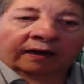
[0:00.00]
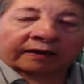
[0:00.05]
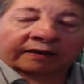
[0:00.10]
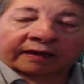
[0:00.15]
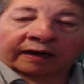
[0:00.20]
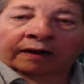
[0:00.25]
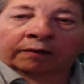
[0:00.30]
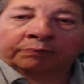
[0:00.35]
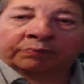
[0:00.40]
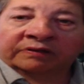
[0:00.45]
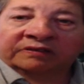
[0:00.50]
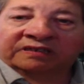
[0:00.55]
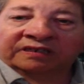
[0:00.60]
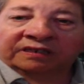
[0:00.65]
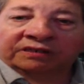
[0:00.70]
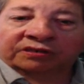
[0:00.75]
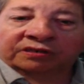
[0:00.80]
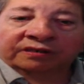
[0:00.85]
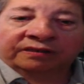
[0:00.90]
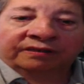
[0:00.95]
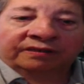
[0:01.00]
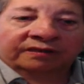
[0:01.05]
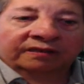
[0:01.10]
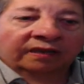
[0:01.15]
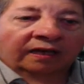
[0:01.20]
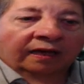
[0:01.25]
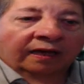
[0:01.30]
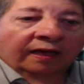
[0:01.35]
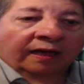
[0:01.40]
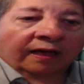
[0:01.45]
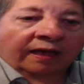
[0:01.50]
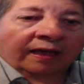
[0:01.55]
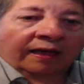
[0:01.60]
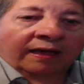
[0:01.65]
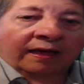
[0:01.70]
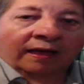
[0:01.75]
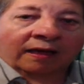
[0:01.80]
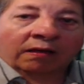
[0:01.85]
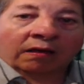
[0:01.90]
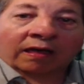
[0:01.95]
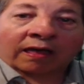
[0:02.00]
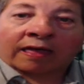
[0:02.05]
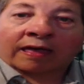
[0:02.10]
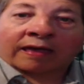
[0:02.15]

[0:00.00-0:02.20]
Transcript: competitions, and